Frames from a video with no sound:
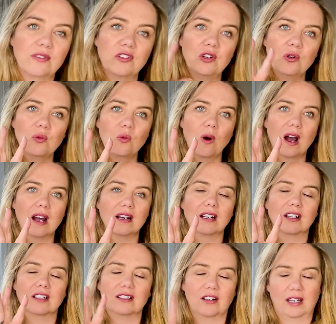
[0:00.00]
if you want,
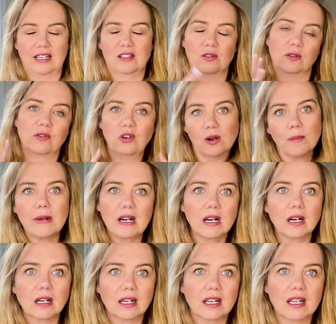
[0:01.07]
so if you're
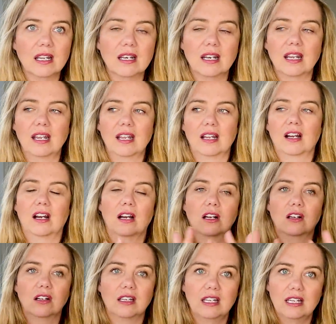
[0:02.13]
American, a
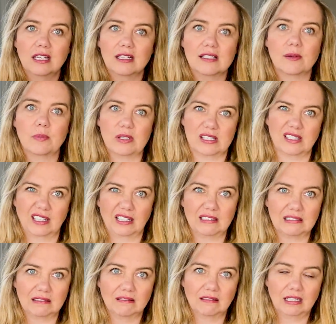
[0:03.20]
cookie is a
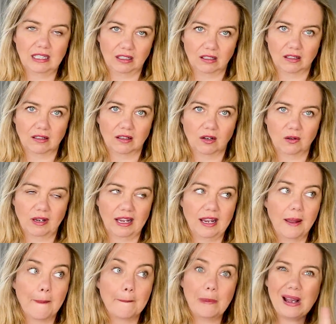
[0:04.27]
biscuit here,
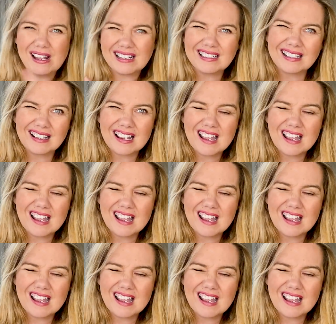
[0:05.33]
okay? But